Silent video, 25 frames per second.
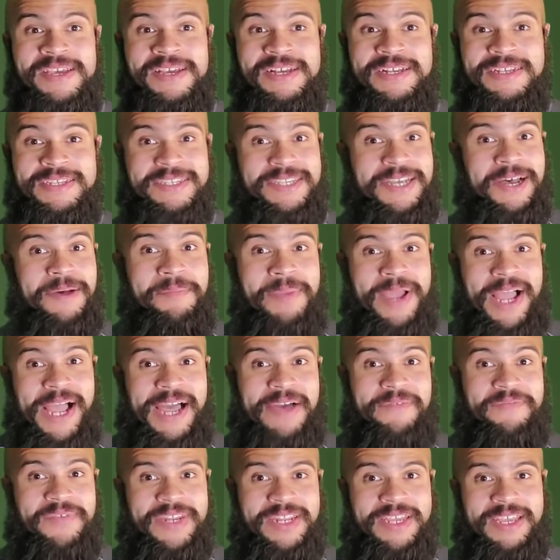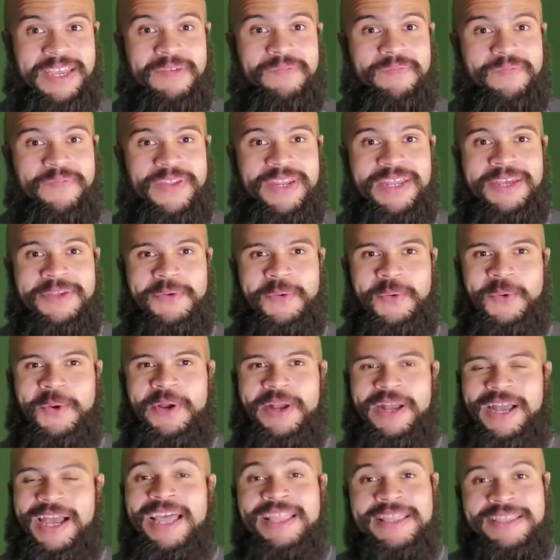Some have an infinite
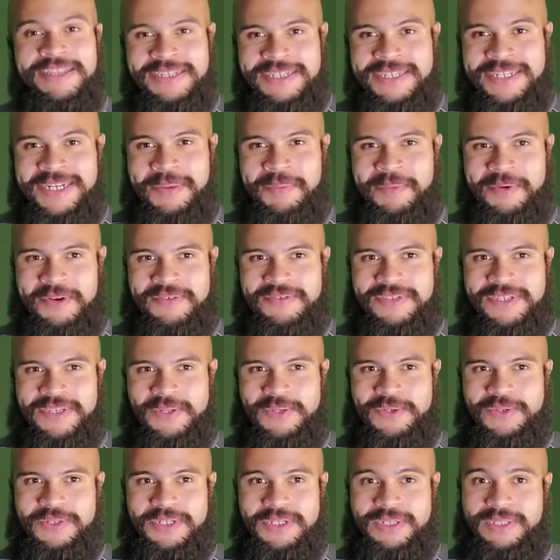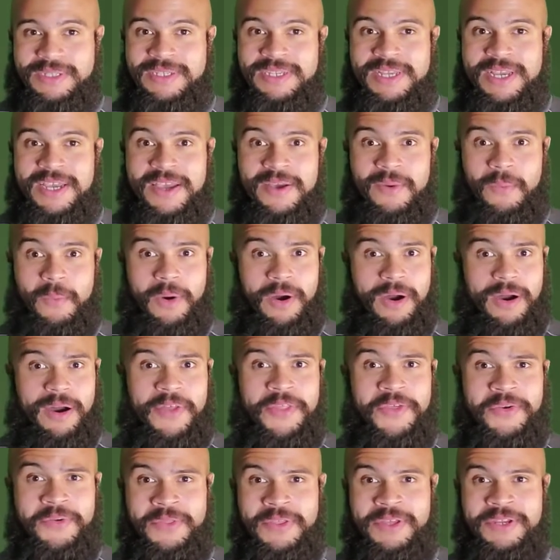or endless number of solutions, while
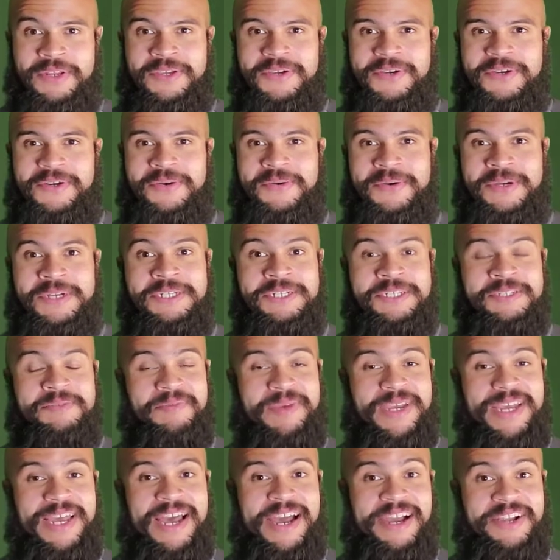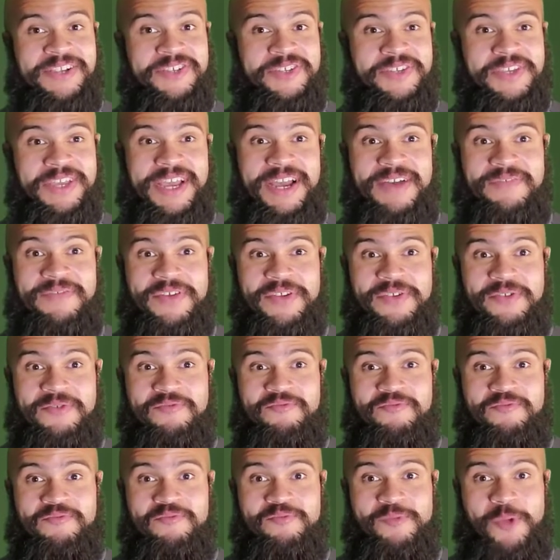other linear equations may actually have
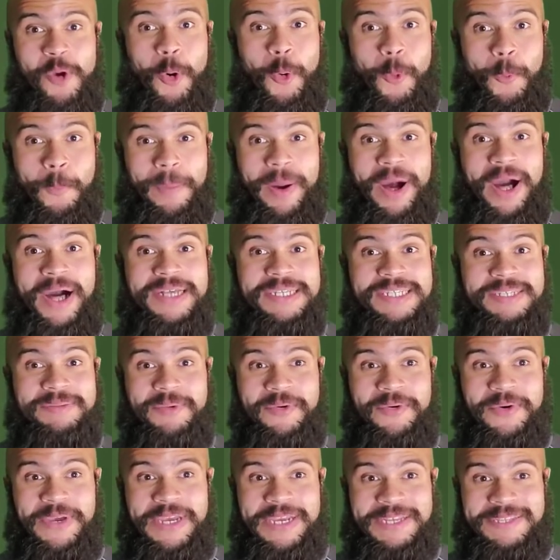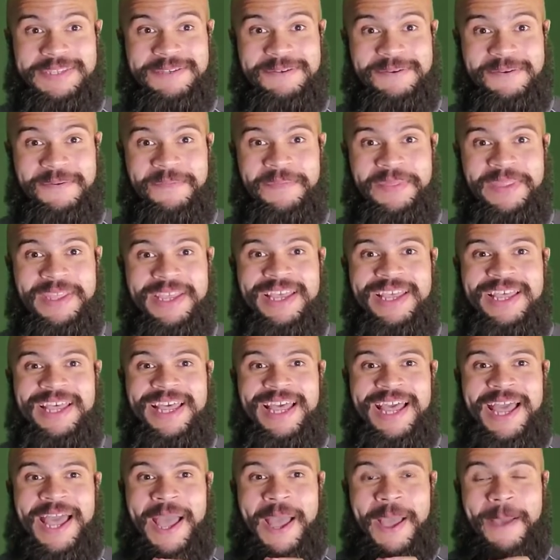no possible answer.
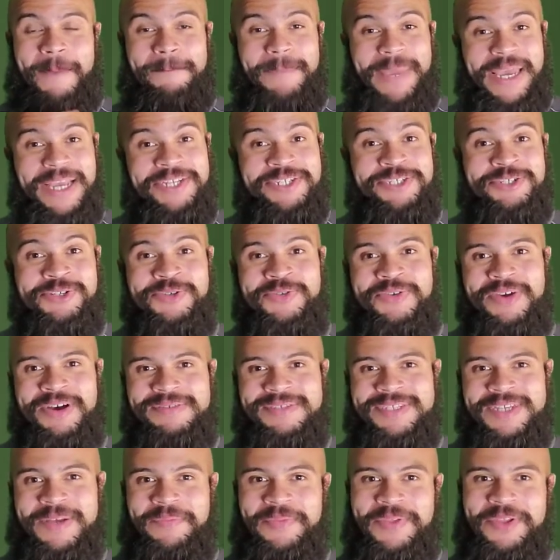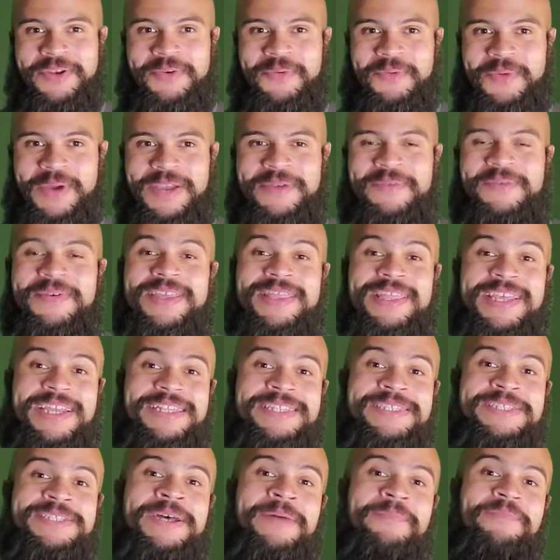Make sure you have something to write with
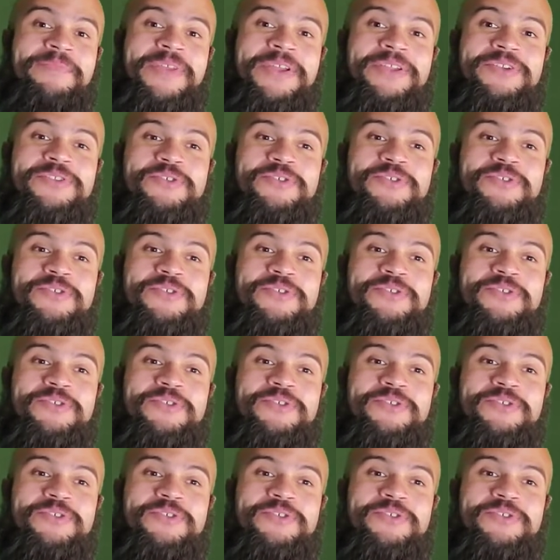and something